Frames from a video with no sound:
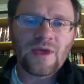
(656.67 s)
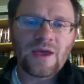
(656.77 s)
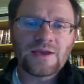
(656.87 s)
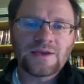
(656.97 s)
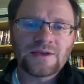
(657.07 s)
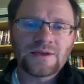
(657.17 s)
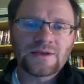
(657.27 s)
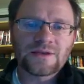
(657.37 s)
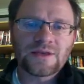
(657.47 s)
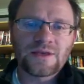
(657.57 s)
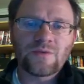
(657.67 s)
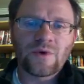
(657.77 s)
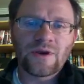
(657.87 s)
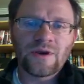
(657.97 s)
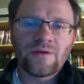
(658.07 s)

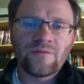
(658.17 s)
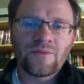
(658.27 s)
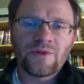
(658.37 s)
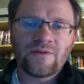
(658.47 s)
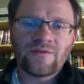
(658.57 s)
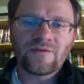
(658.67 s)
8t1 plus